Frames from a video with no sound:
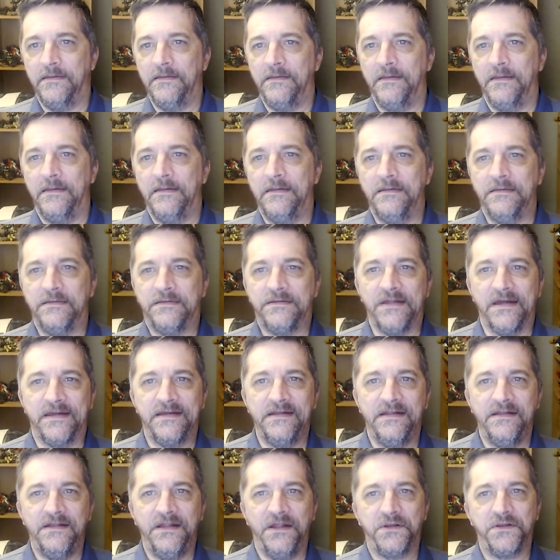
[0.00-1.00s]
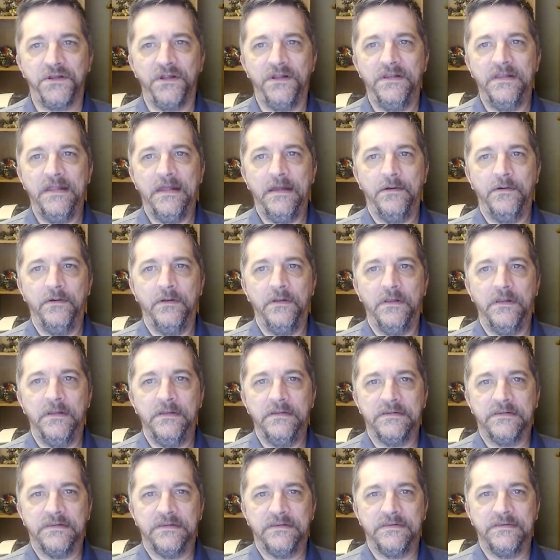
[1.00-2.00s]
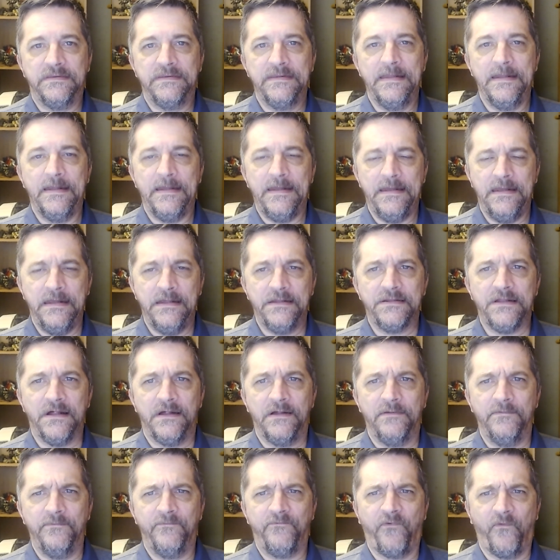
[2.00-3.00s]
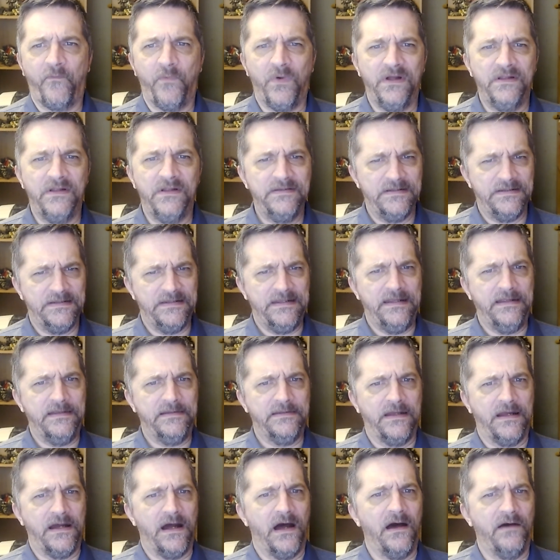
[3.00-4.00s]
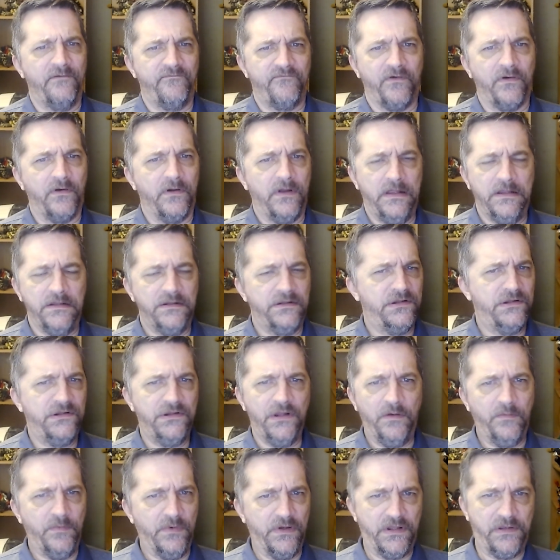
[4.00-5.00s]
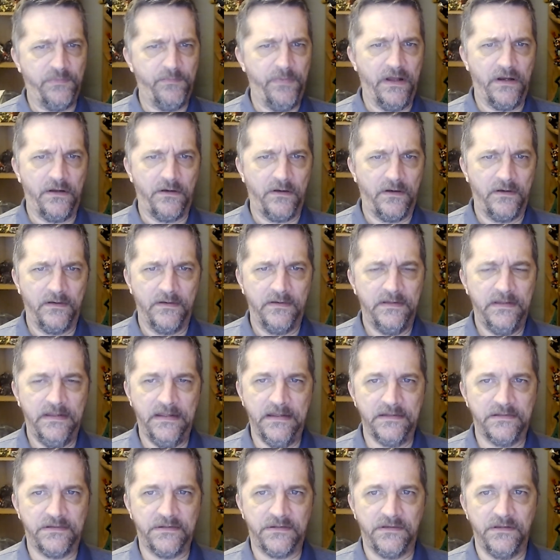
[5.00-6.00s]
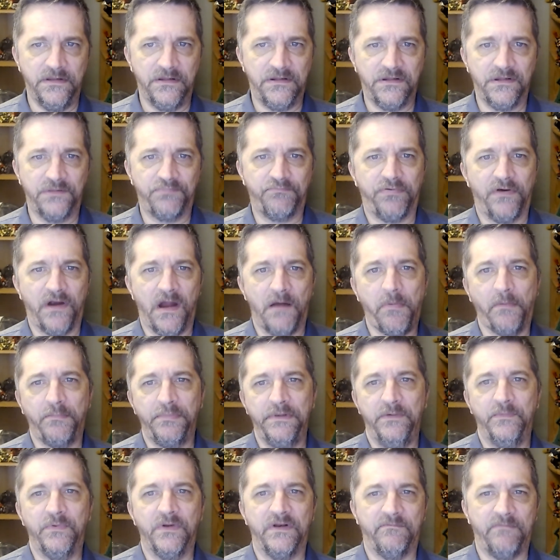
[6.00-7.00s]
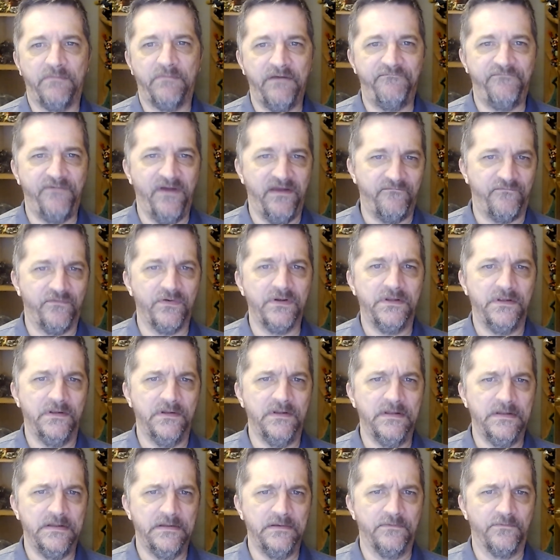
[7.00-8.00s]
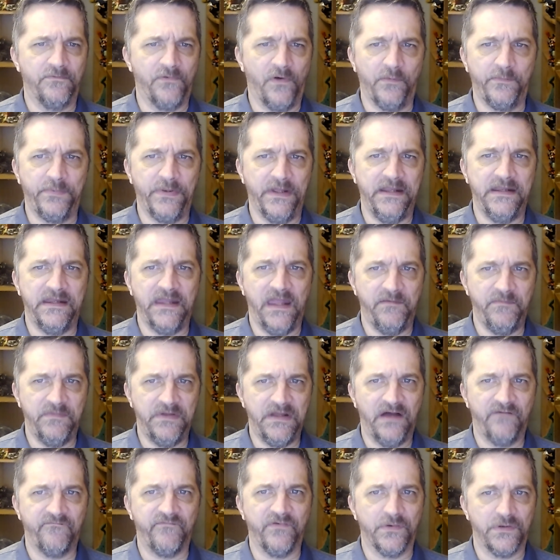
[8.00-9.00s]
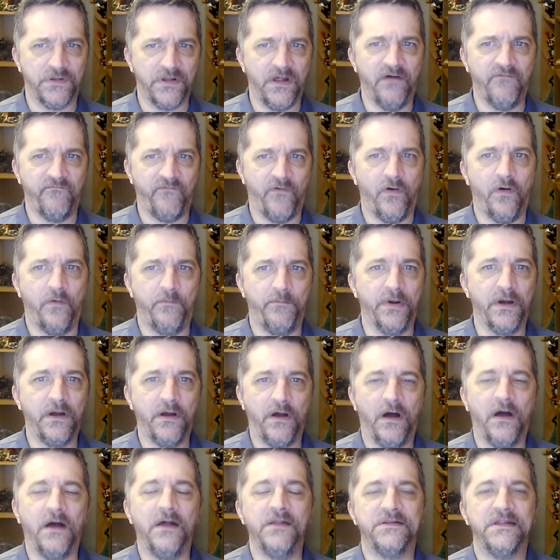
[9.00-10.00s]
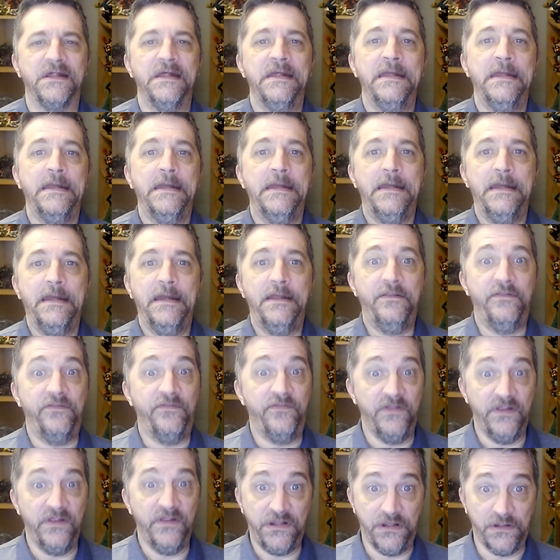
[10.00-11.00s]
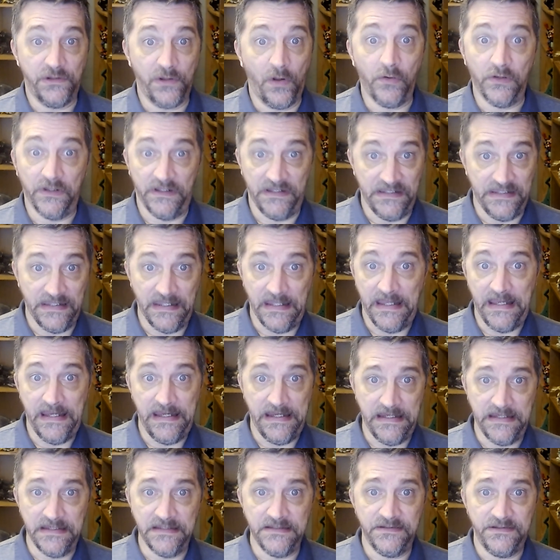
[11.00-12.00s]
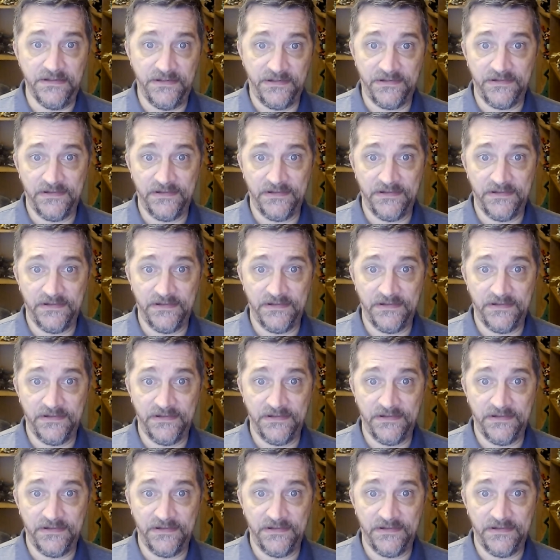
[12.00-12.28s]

Second edition is, for one, the cover is so much better. This is probably one of my favorite role-playing game covers of all, because this is all it needs.